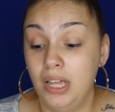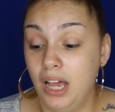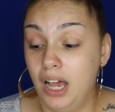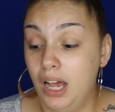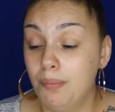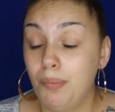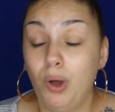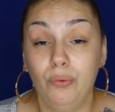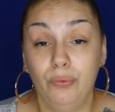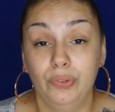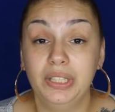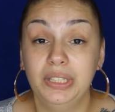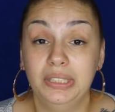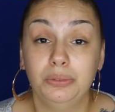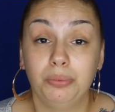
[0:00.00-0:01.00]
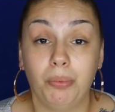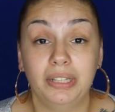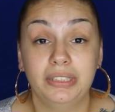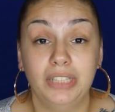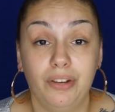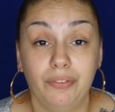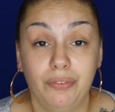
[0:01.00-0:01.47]
hopefully this
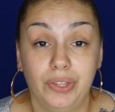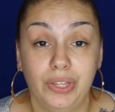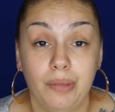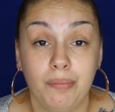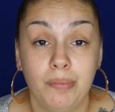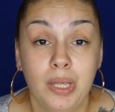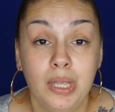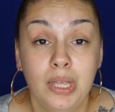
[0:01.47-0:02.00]
works out for them.